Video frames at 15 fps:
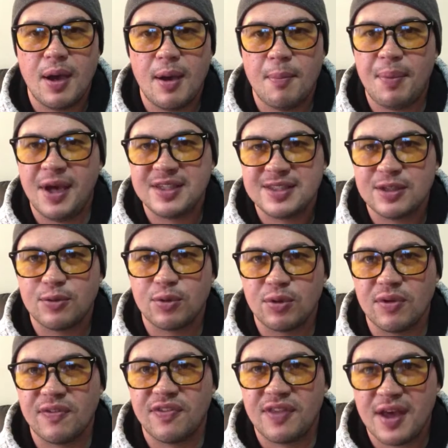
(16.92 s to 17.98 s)
basic rule
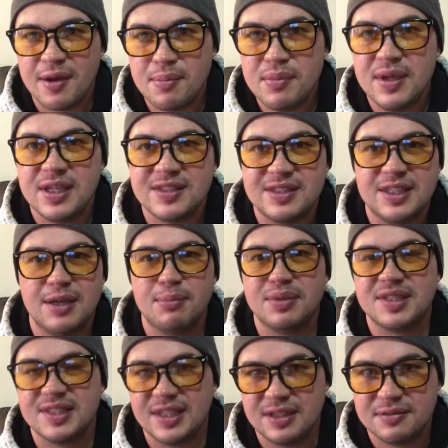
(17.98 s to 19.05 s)
of thumb is
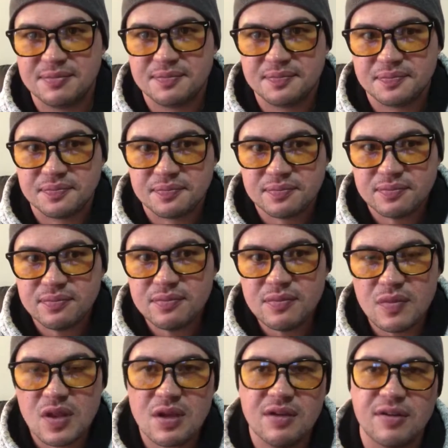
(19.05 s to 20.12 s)
10%.
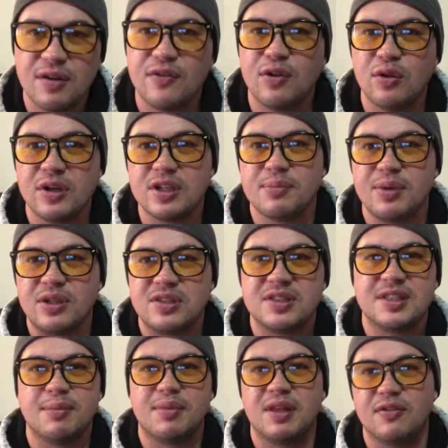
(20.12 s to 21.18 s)
So if you're looking to purchase
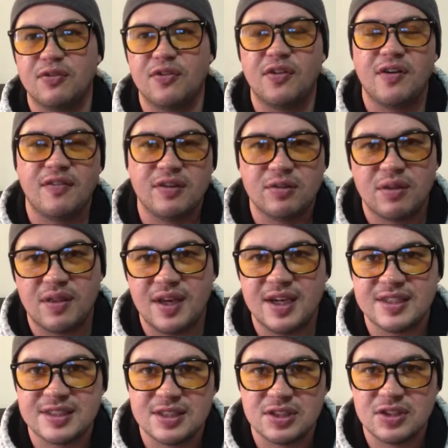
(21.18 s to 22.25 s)
something for
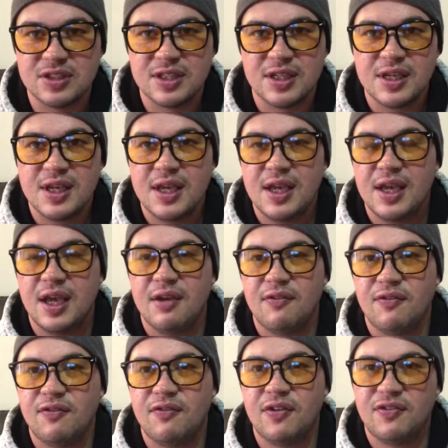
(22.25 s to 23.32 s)
500,000,
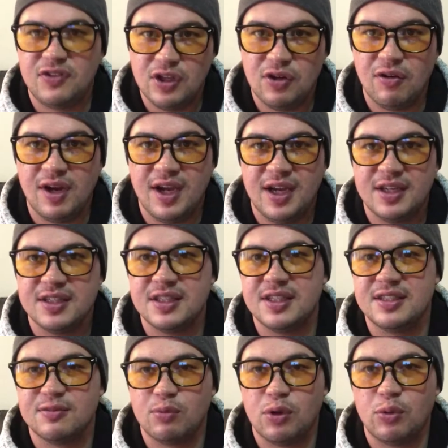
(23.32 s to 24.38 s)
50 grand
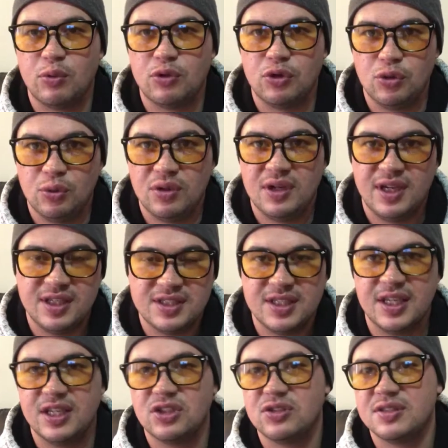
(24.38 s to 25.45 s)
is what you would need to
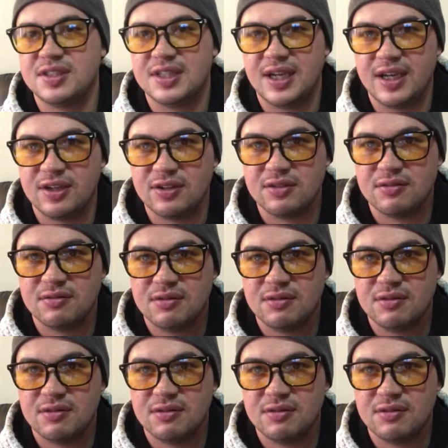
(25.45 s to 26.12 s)
get you started.